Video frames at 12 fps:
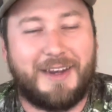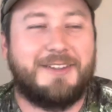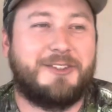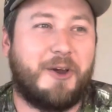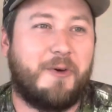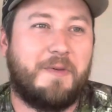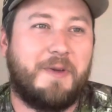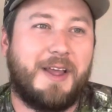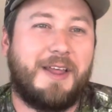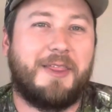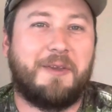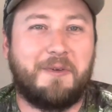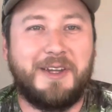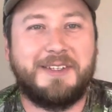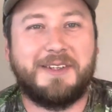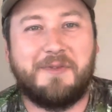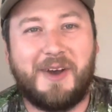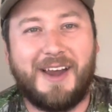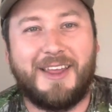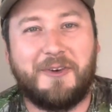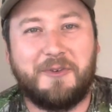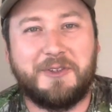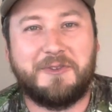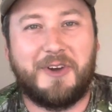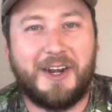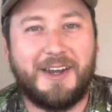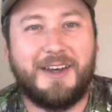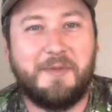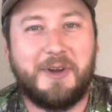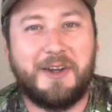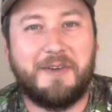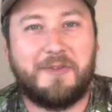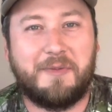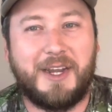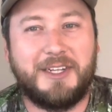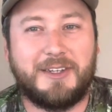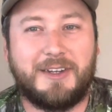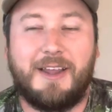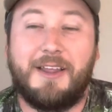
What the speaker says: So the reason why there was very limited information,